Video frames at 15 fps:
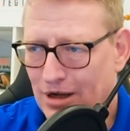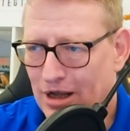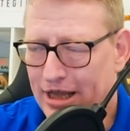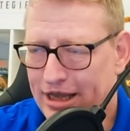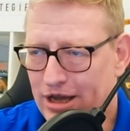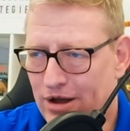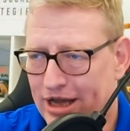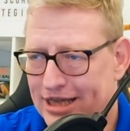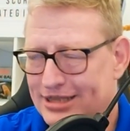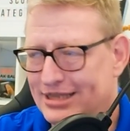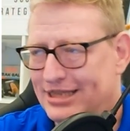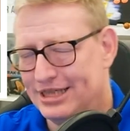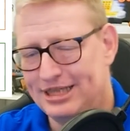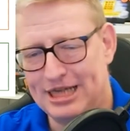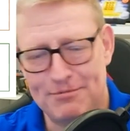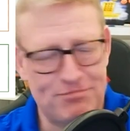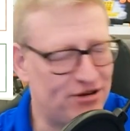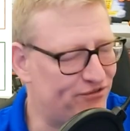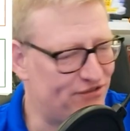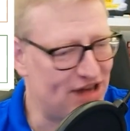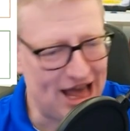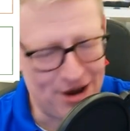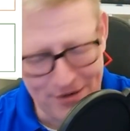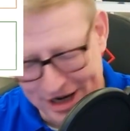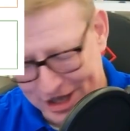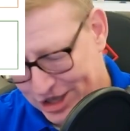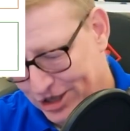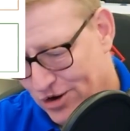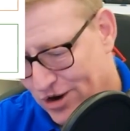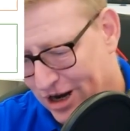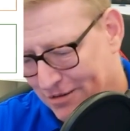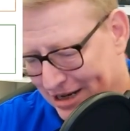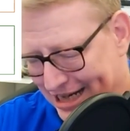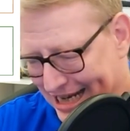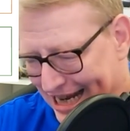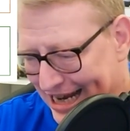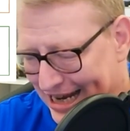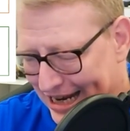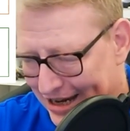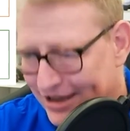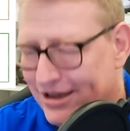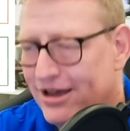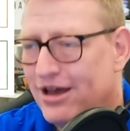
is the separate valuation going to be needed